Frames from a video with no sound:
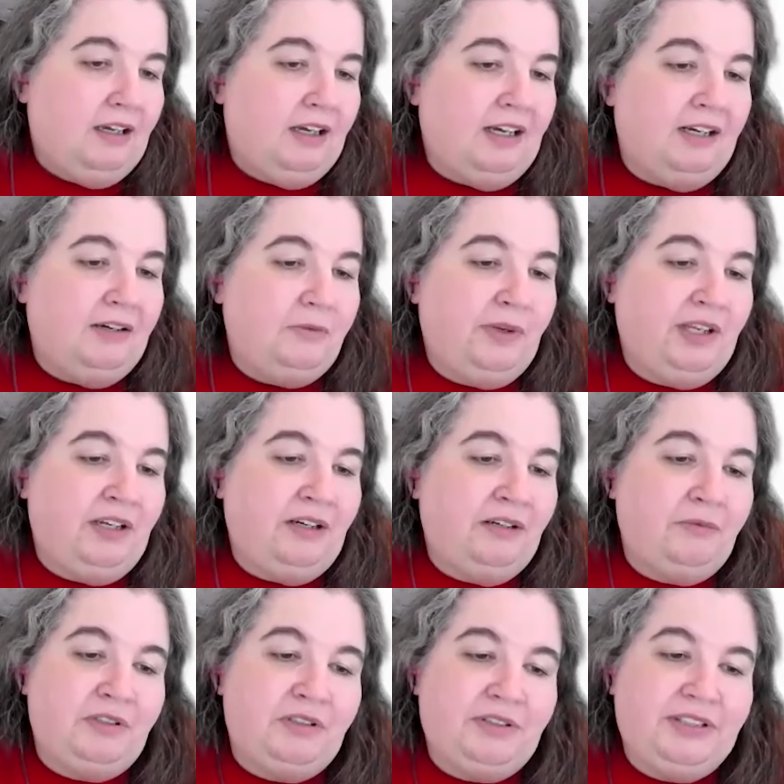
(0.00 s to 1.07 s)
uh, you know,
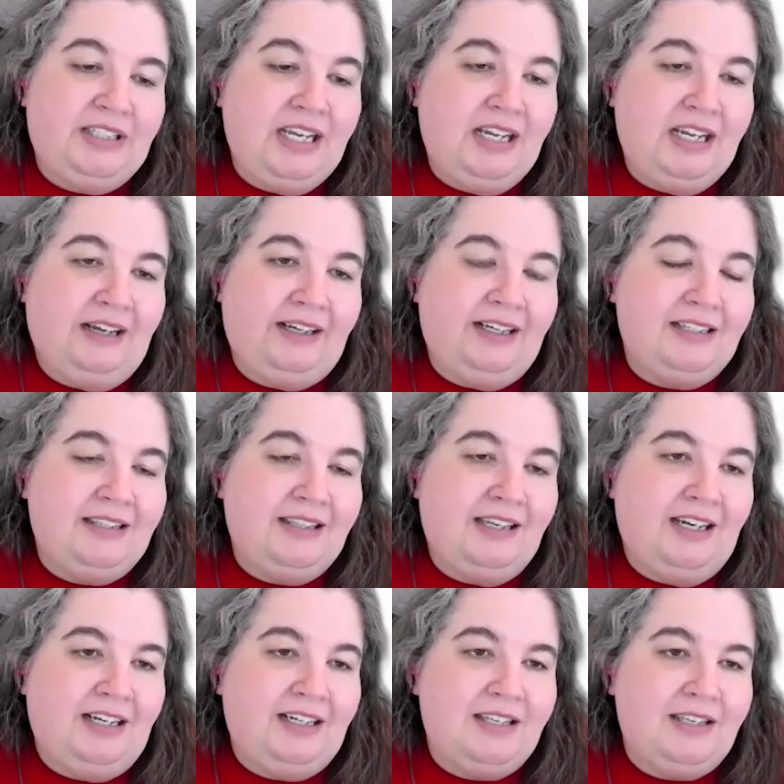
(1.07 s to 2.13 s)
we'll see. I guess the
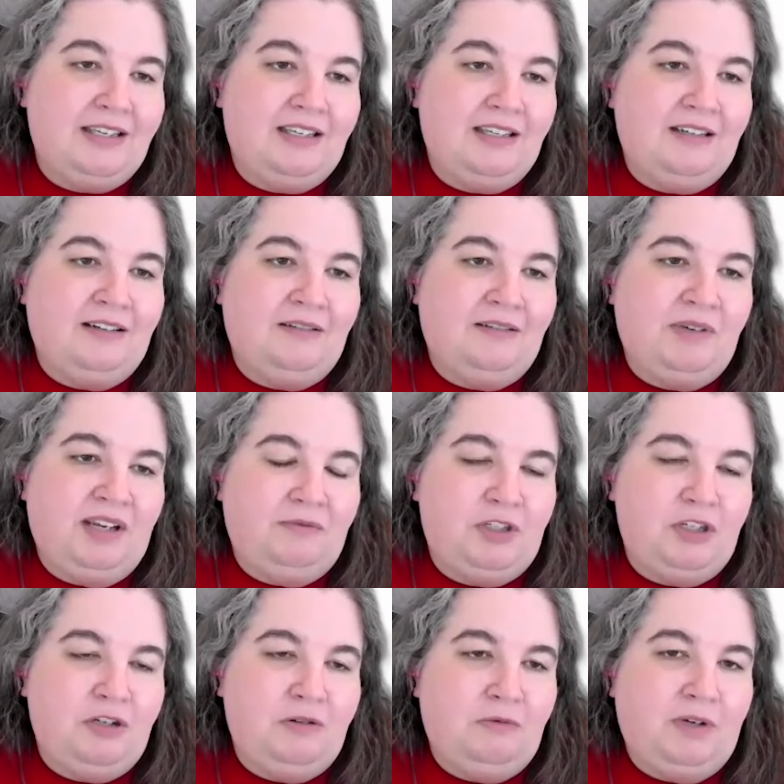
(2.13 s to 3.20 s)
next uh, we have
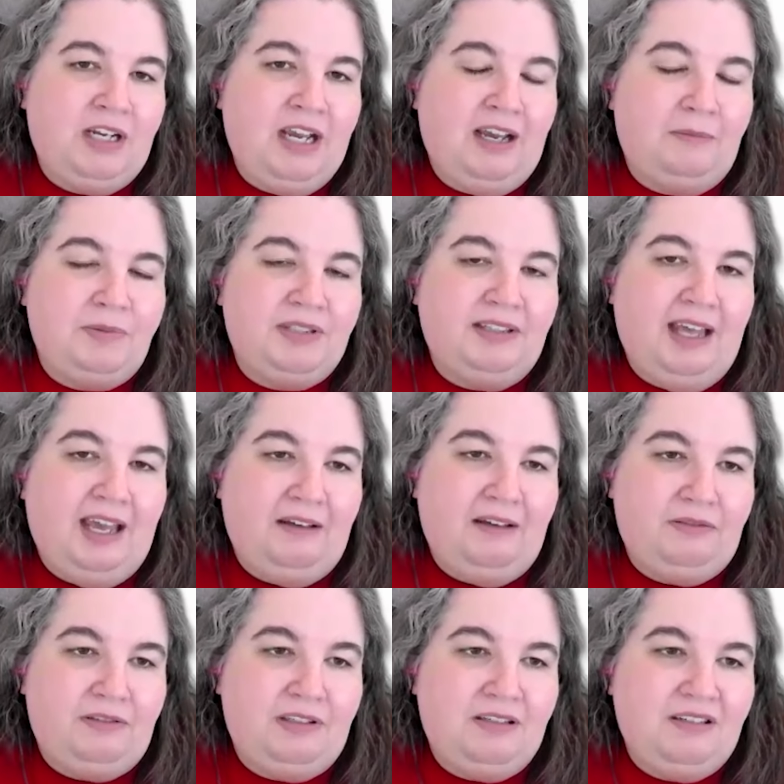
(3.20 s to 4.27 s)
two recaps
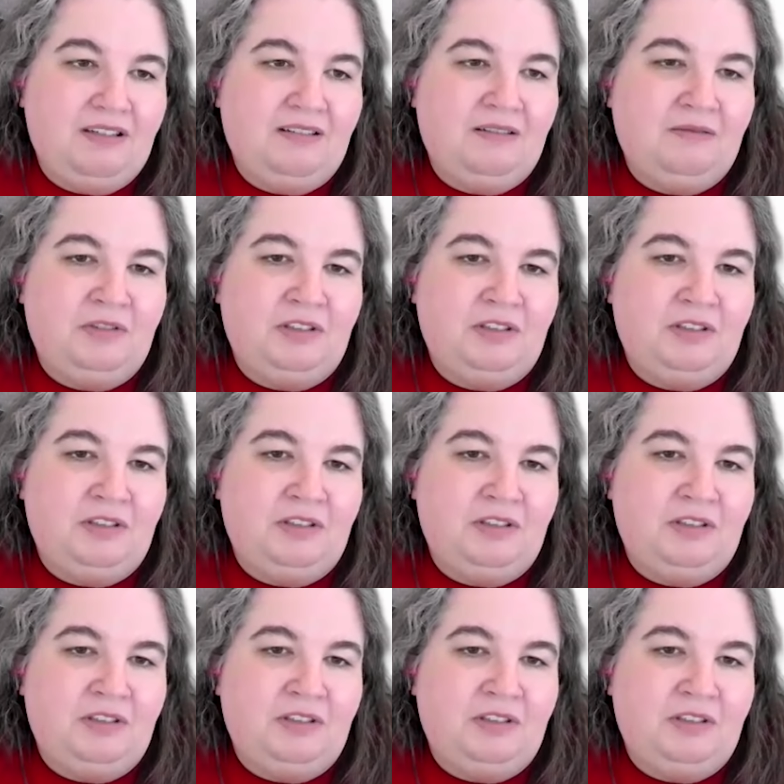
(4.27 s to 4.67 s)
left, and